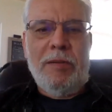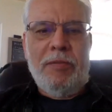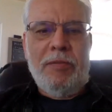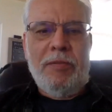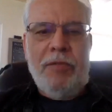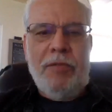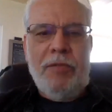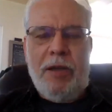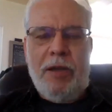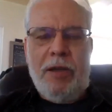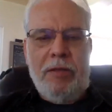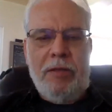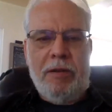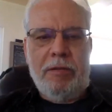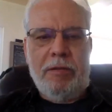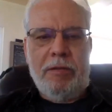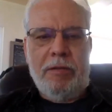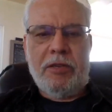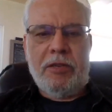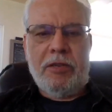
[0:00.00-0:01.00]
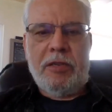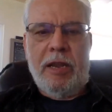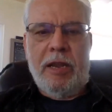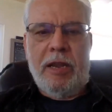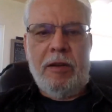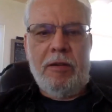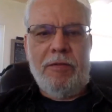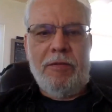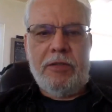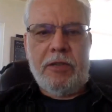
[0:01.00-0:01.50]
they're the sign
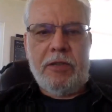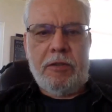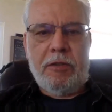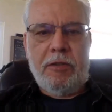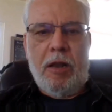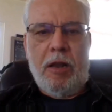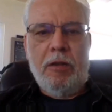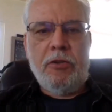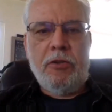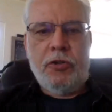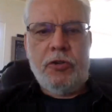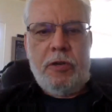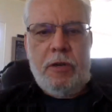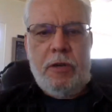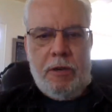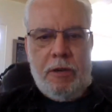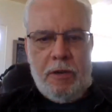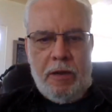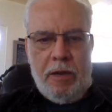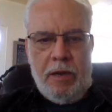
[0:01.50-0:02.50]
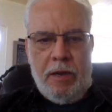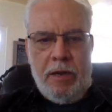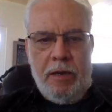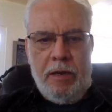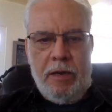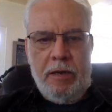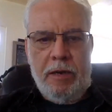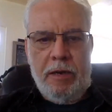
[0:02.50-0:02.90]
of technology, and